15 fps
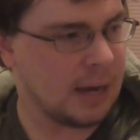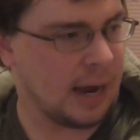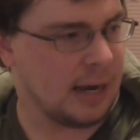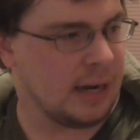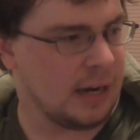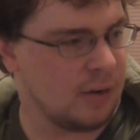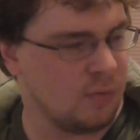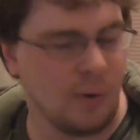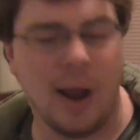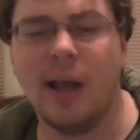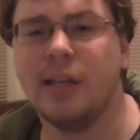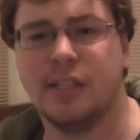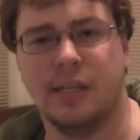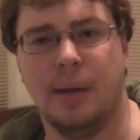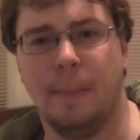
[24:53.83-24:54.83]
And it
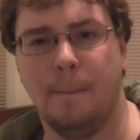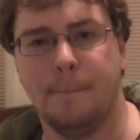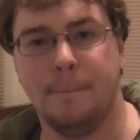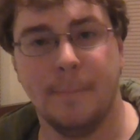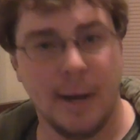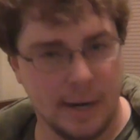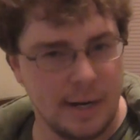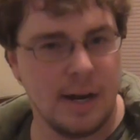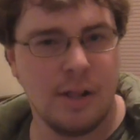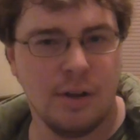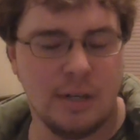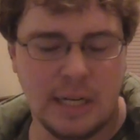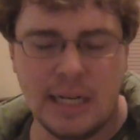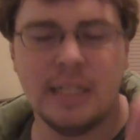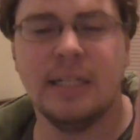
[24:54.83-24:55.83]
wrecks him. And
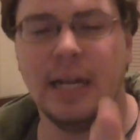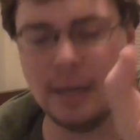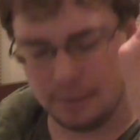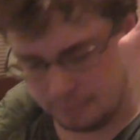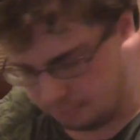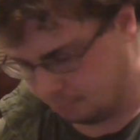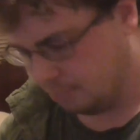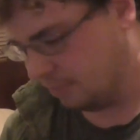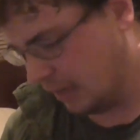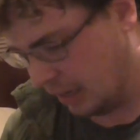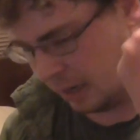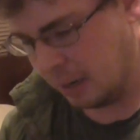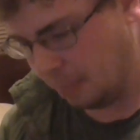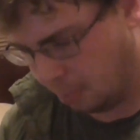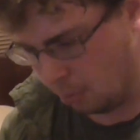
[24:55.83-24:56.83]
another detail,
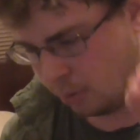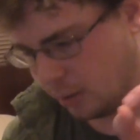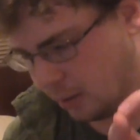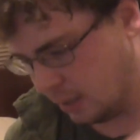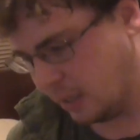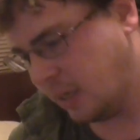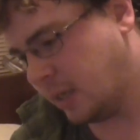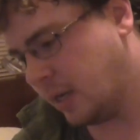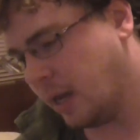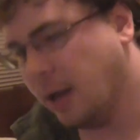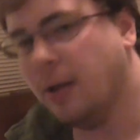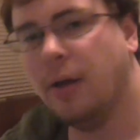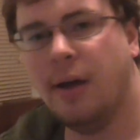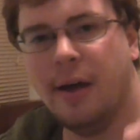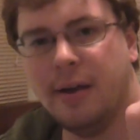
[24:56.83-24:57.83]
Very important
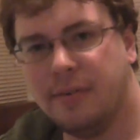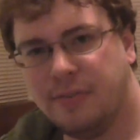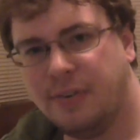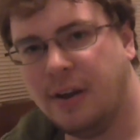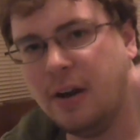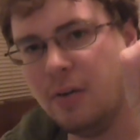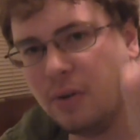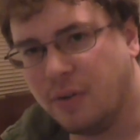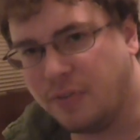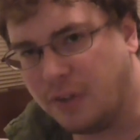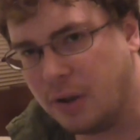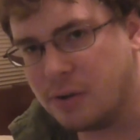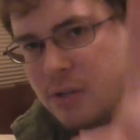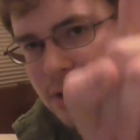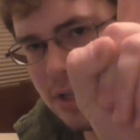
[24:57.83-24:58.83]
detail. Finn
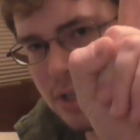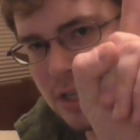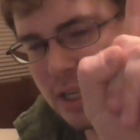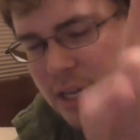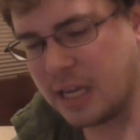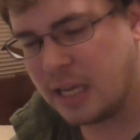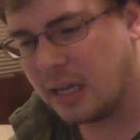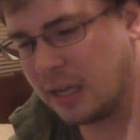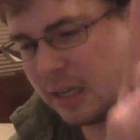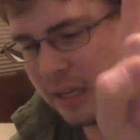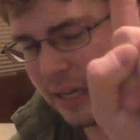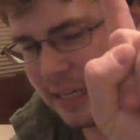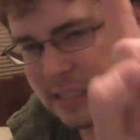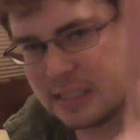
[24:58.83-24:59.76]
refuses to kill a